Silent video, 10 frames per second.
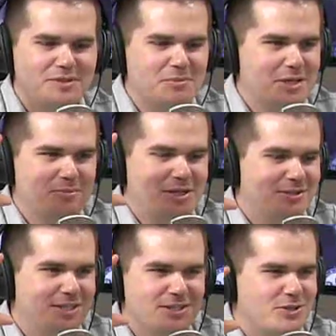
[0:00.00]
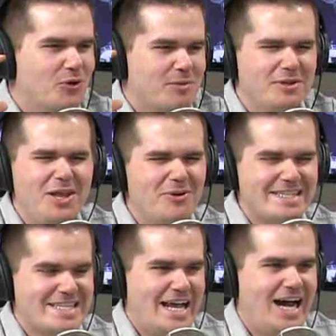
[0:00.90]
50 millimeters is normal? No,
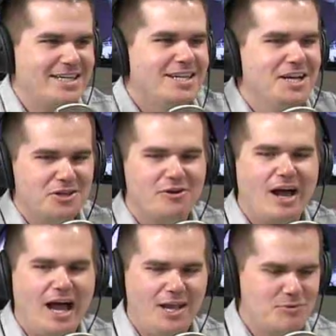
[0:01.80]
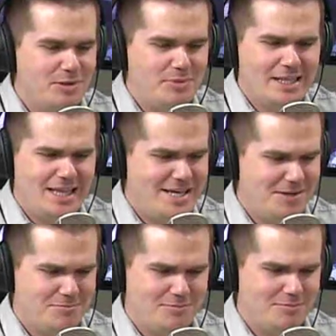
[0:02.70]
it's not. Your eye would be
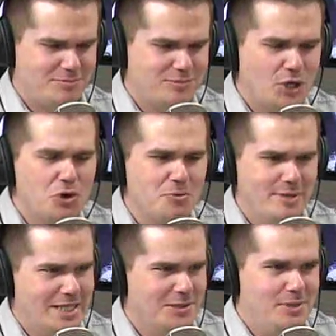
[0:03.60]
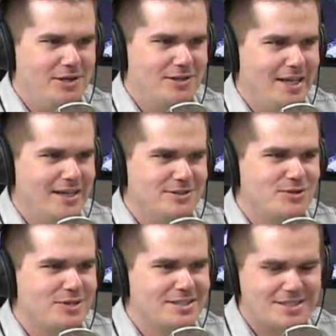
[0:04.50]
like a 2 millimeter
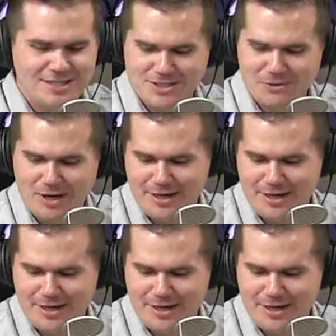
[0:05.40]
lens. You can see so